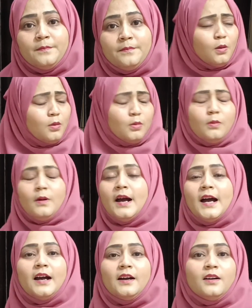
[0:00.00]
Oh
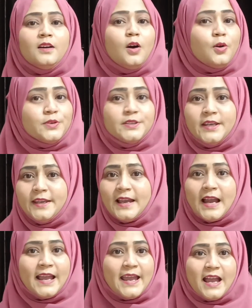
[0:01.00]
yeah,
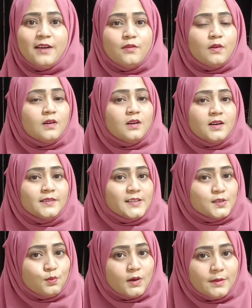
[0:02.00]
I have heard
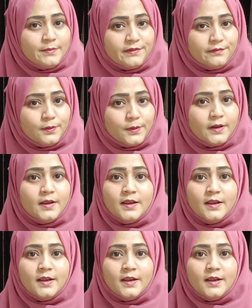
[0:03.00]
this word before.